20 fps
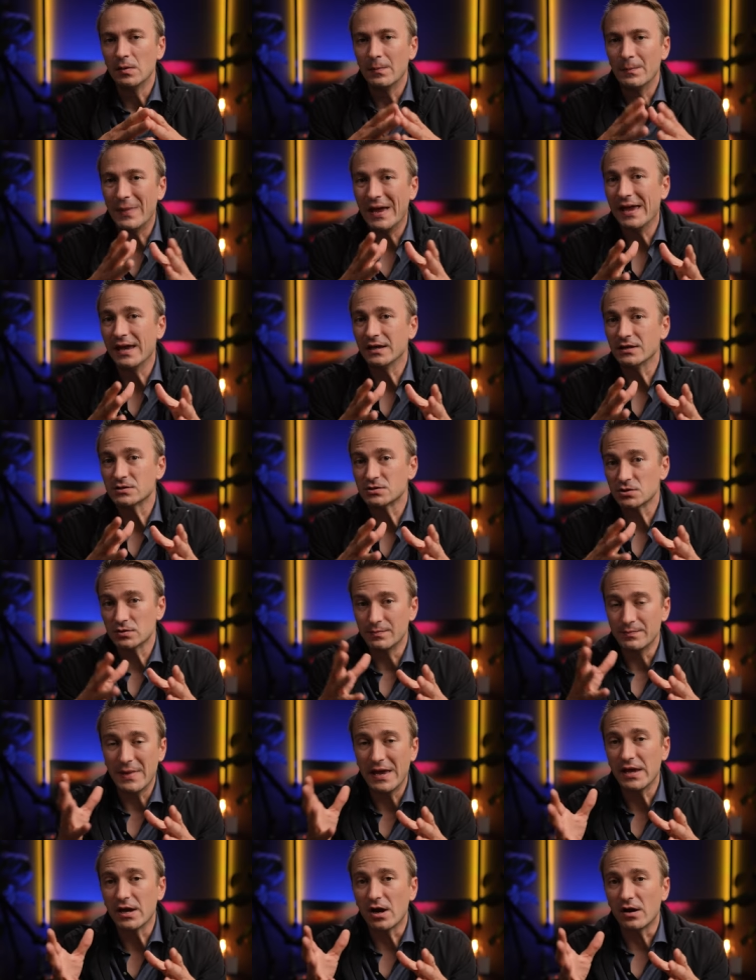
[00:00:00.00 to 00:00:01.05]
Banks
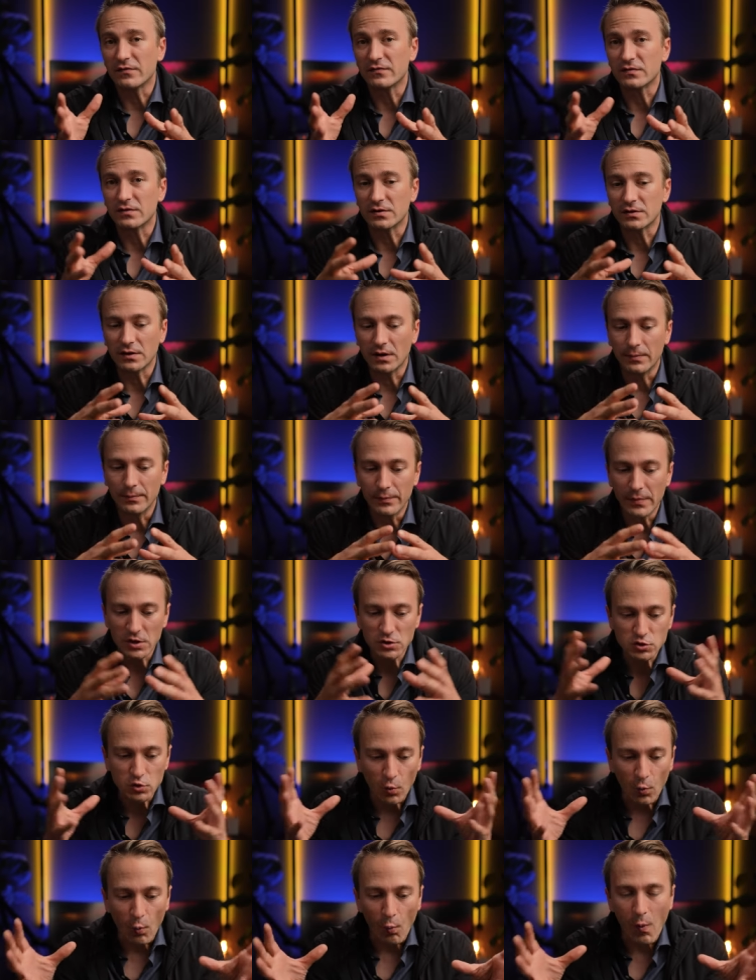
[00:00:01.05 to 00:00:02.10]
may offer a
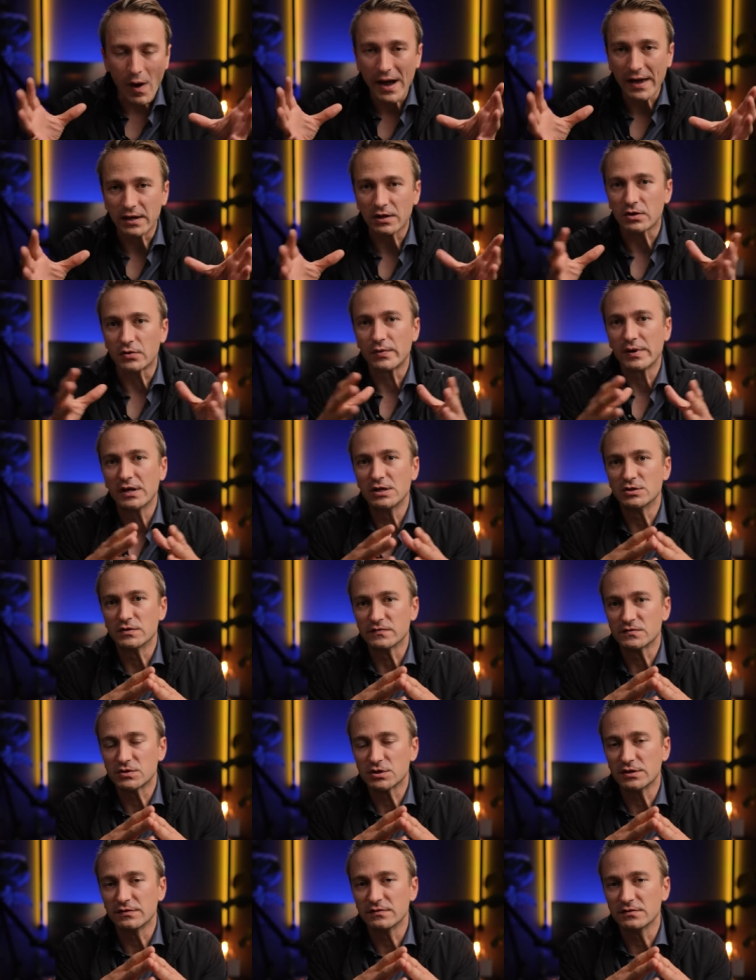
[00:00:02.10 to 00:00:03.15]
much wider range of
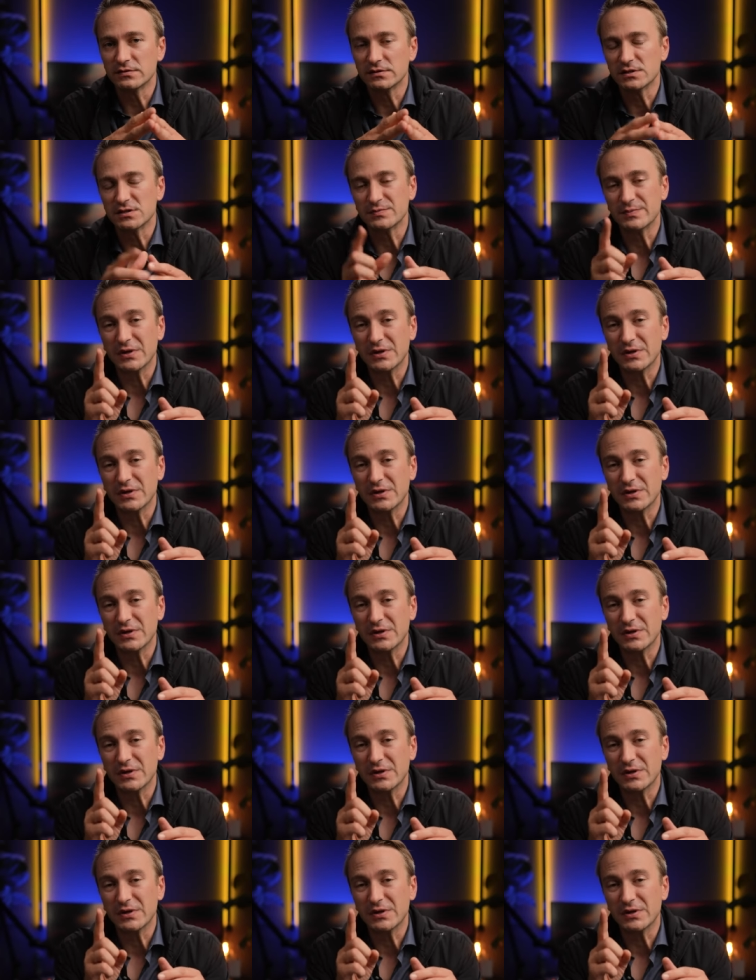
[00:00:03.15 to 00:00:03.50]
services,